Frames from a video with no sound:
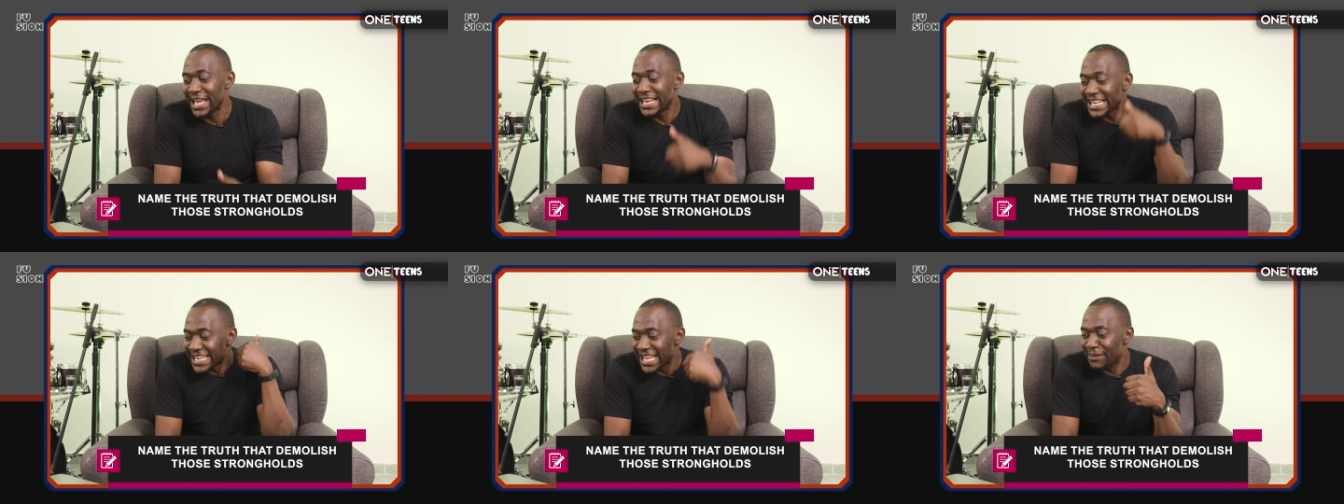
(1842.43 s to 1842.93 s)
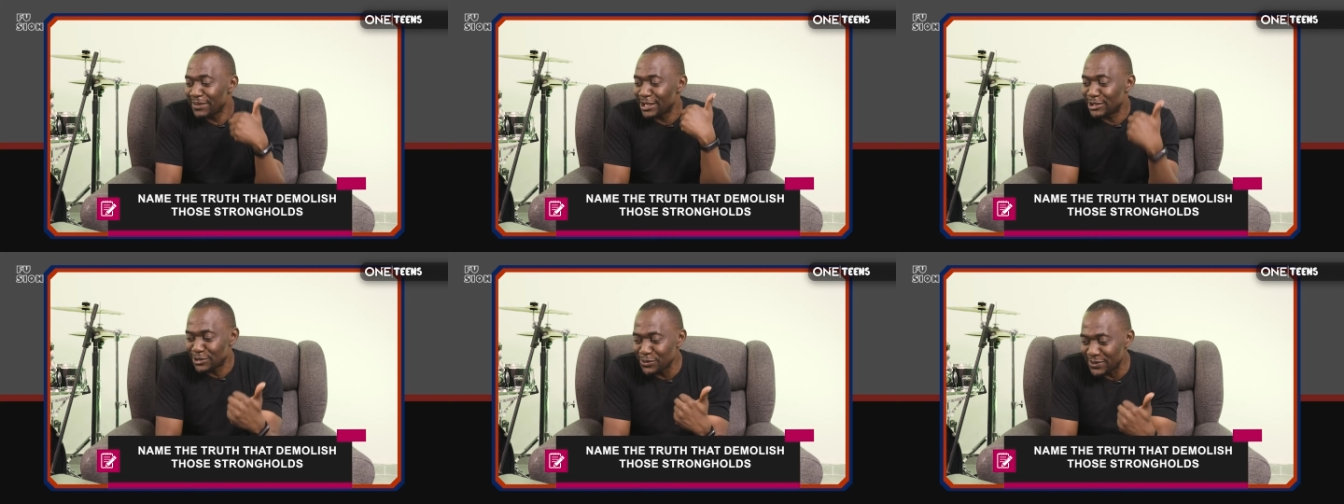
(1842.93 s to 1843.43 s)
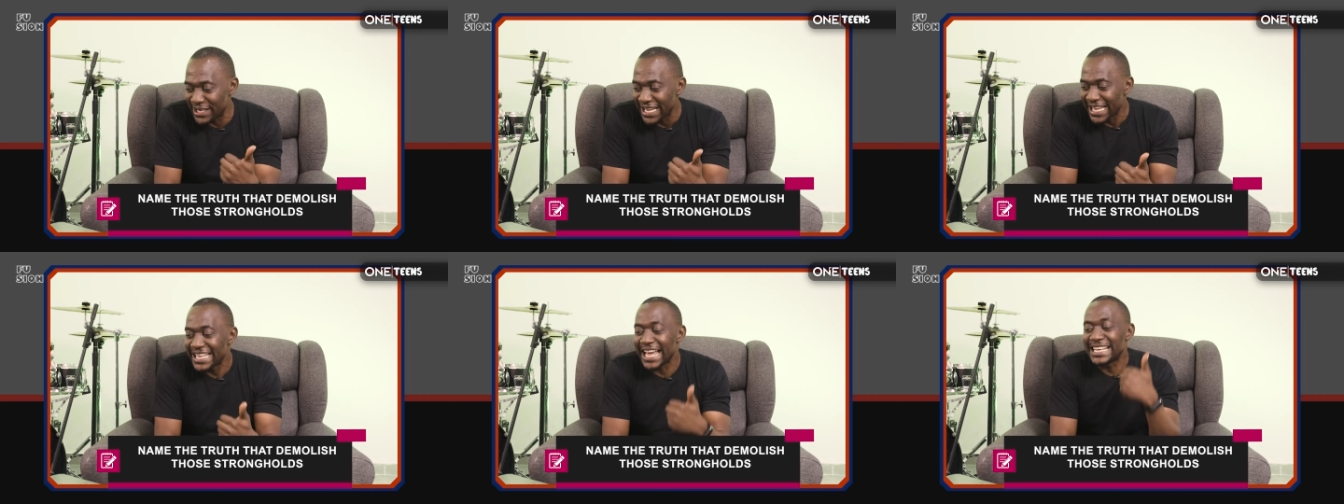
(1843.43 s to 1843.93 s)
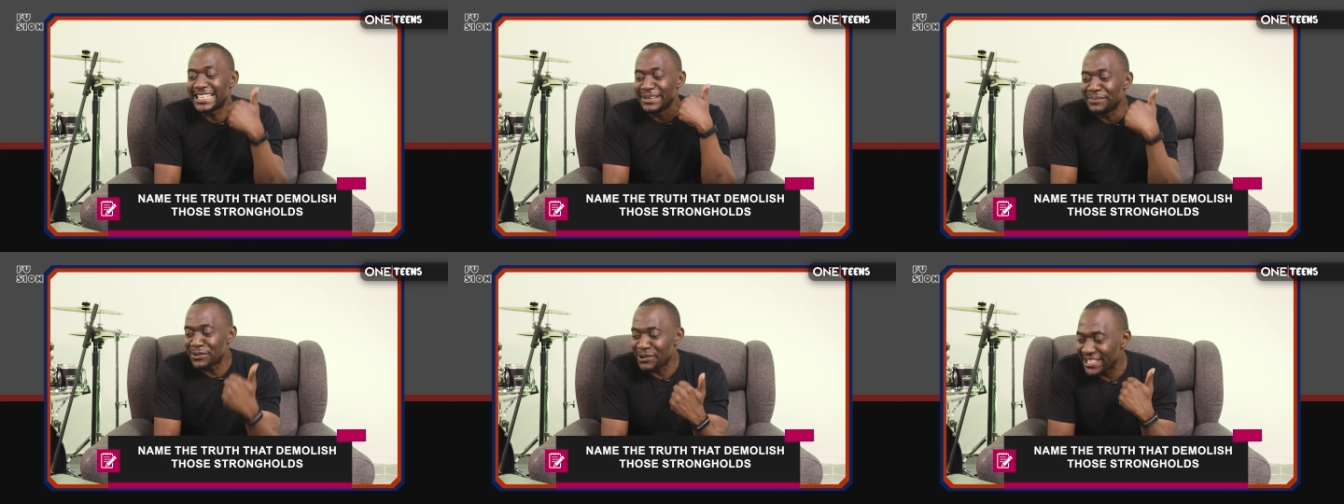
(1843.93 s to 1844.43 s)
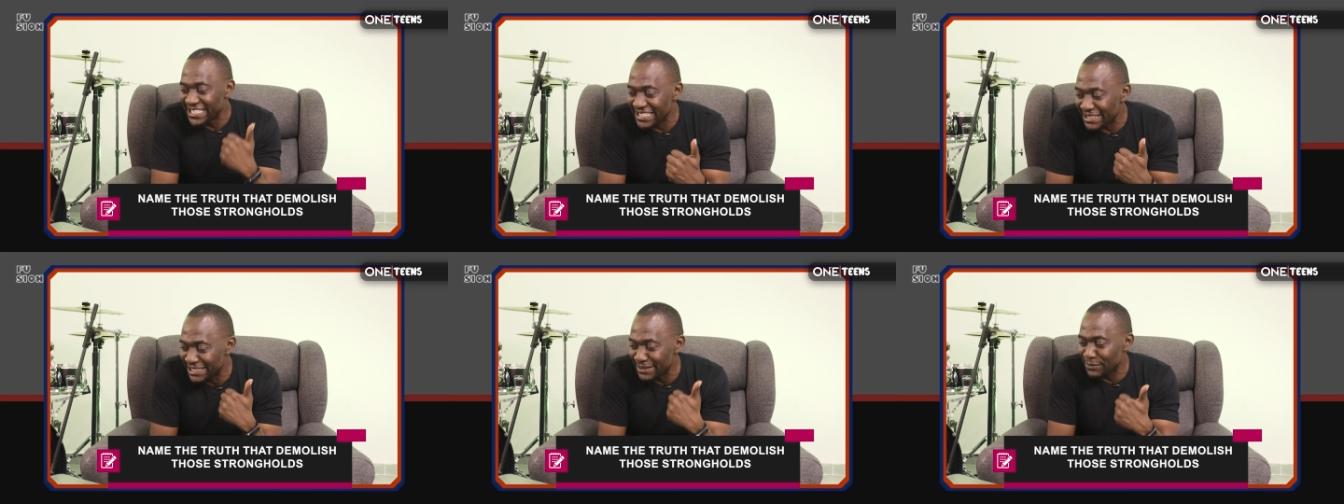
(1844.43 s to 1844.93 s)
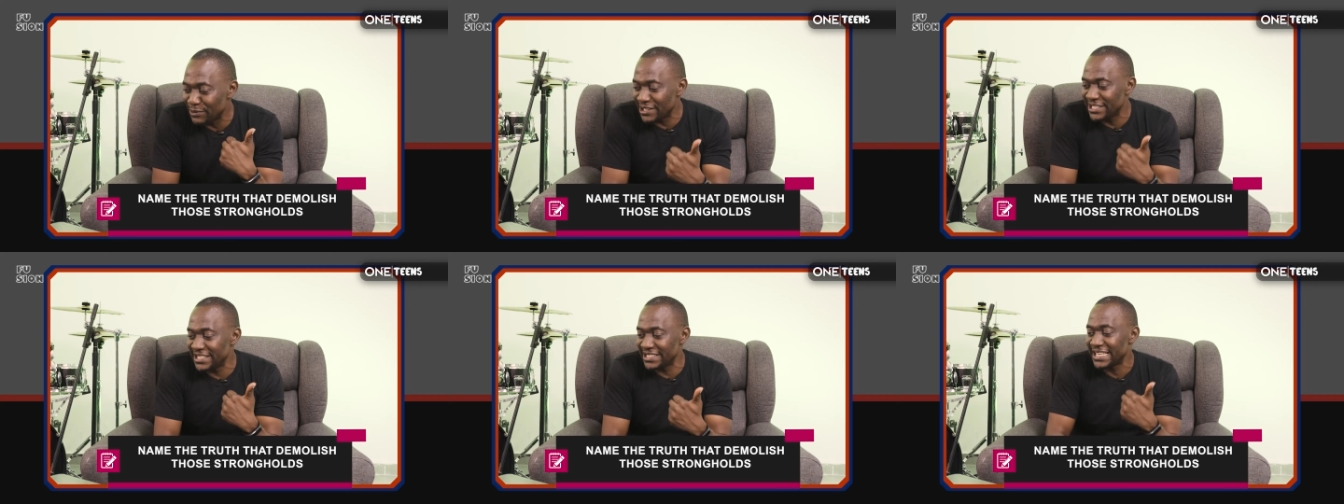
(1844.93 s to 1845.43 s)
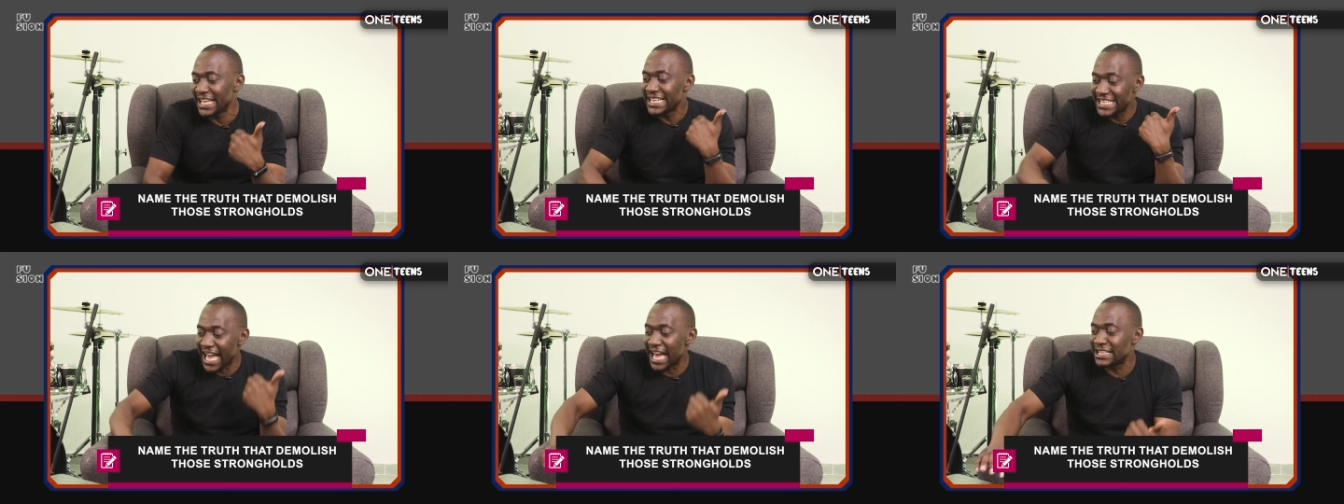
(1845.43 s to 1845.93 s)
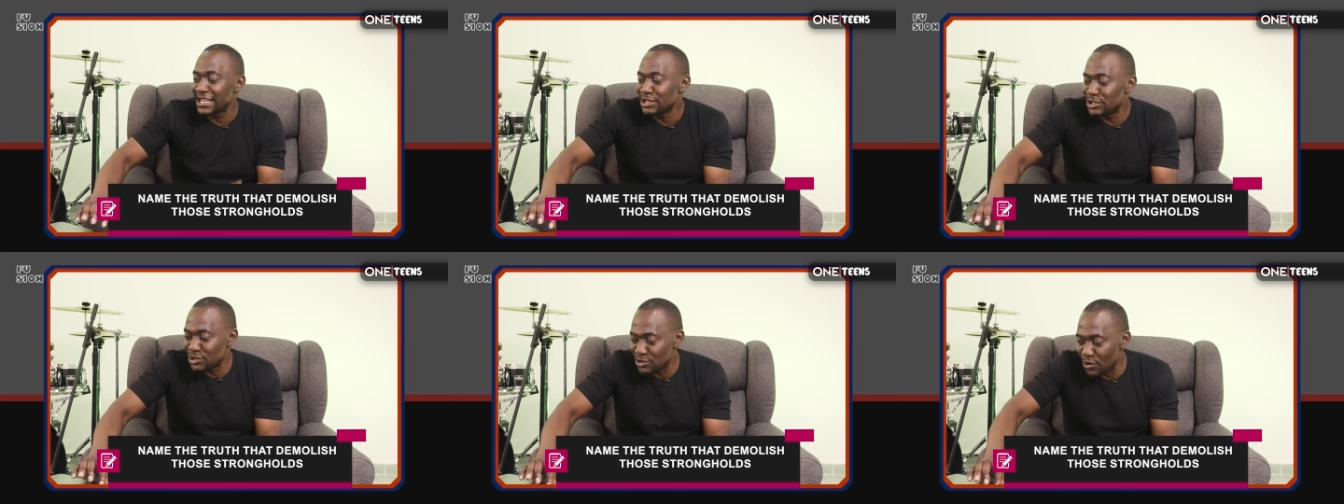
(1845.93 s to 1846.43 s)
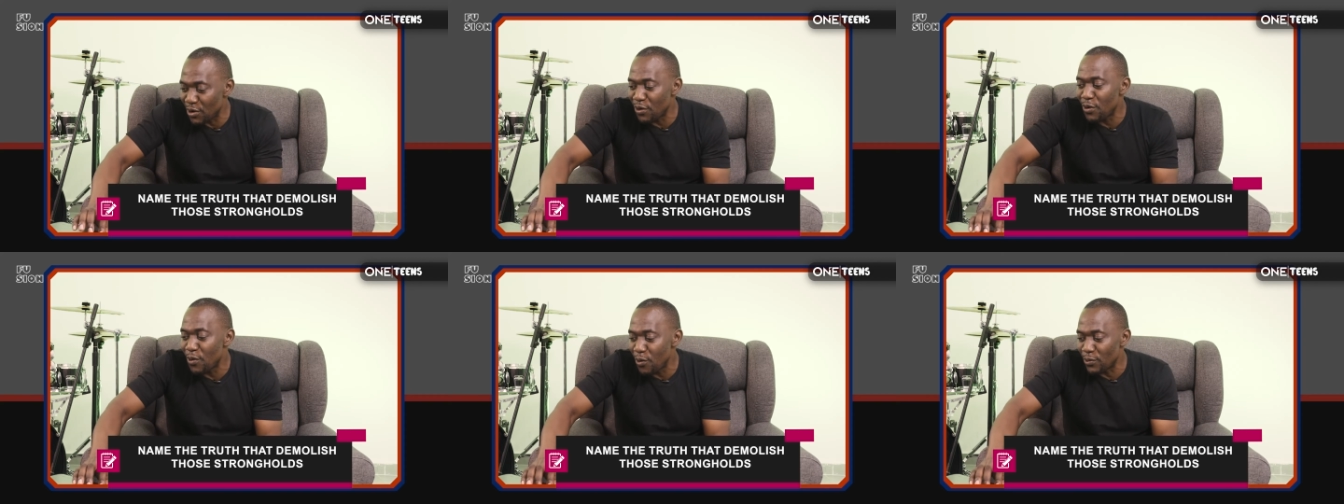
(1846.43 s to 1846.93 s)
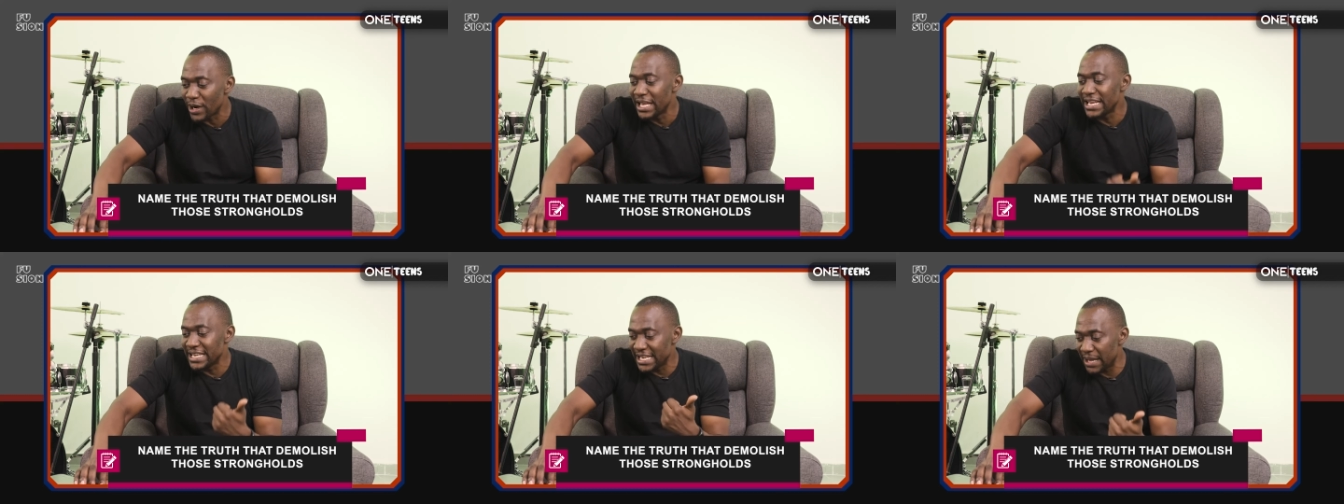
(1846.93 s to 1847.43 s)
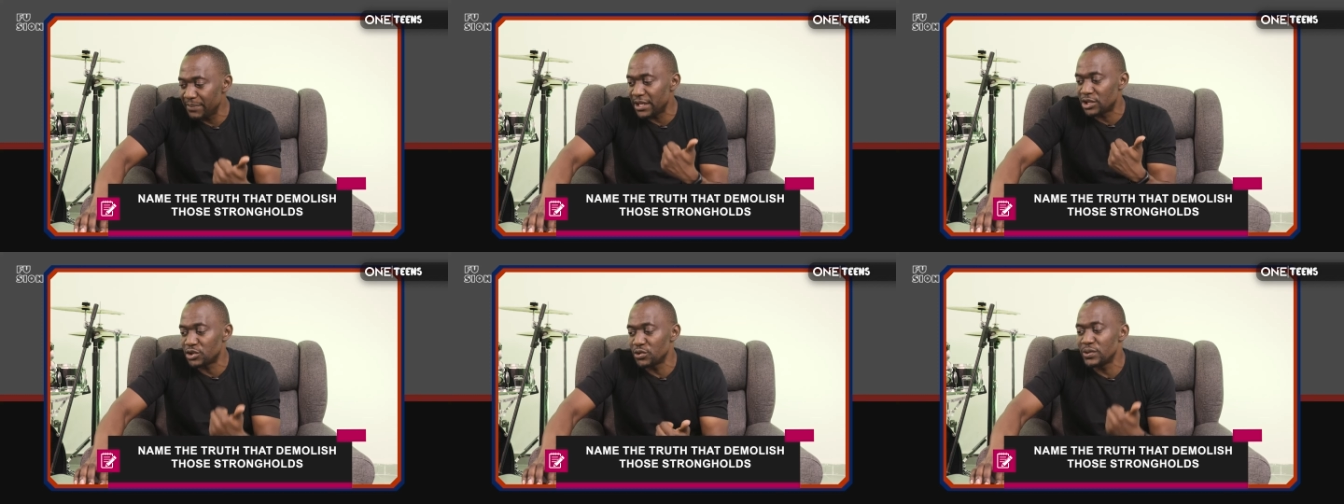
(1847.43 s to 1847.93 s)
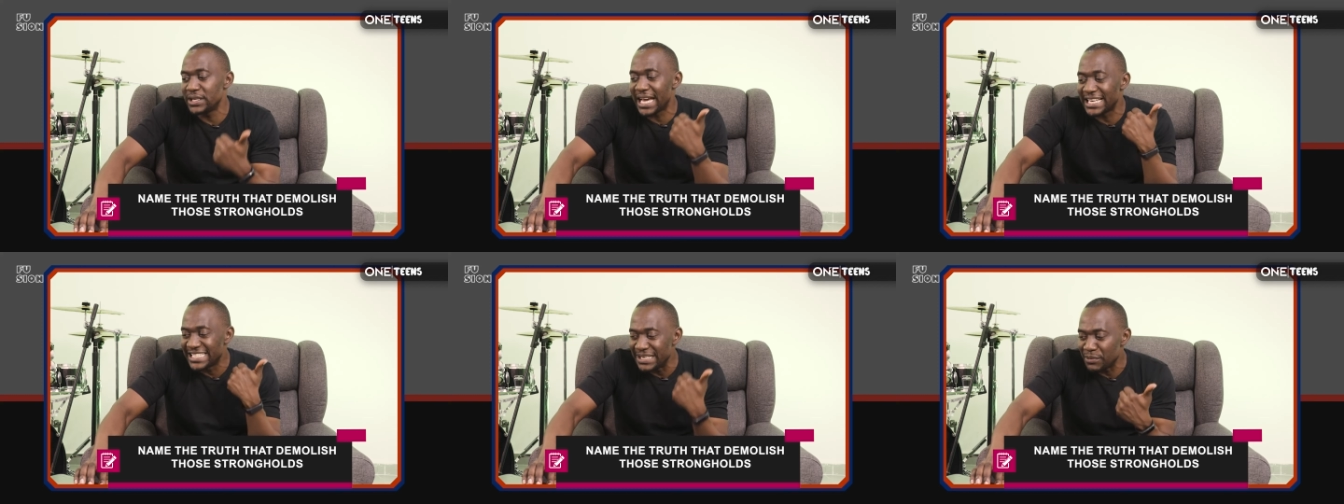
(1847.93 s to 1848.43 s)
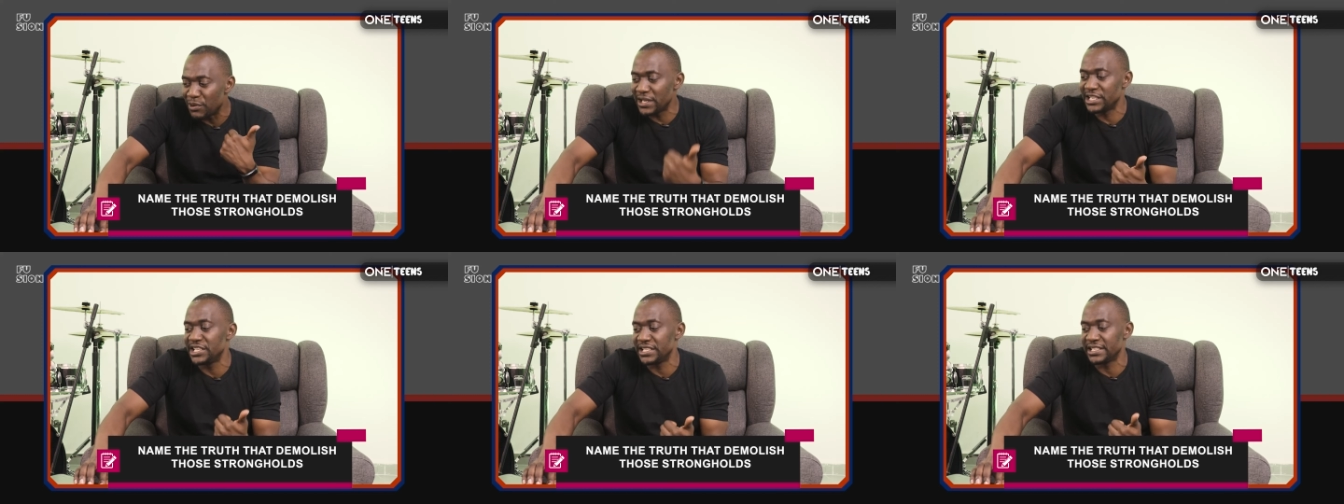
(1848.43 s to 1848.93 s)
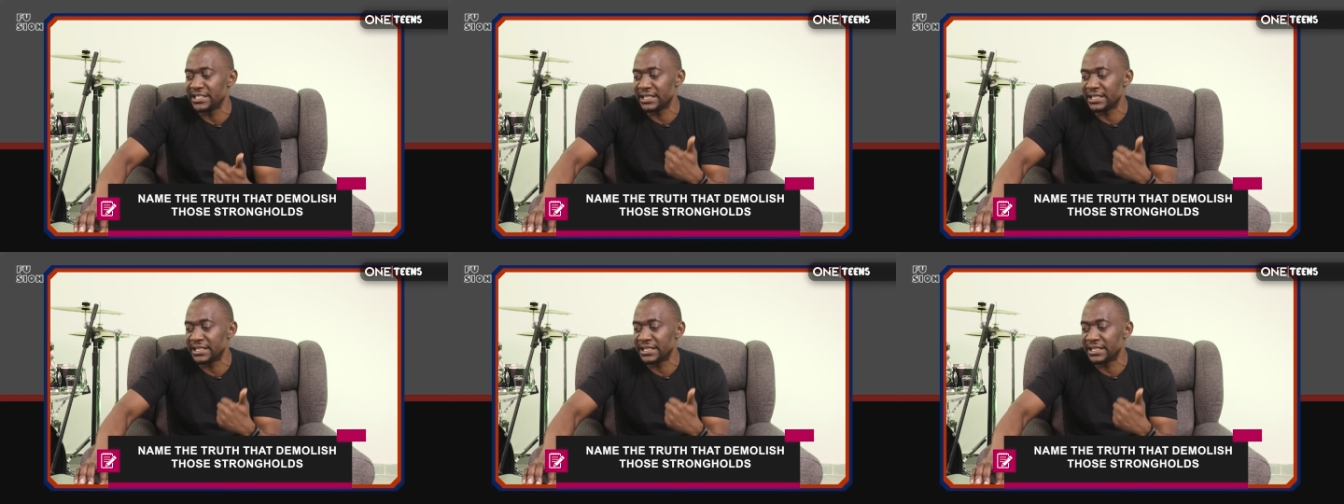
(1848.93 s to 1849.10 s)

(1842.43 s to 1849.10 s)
Name the truth that demolish, demolishes that stronghold. Name the truth that demolishes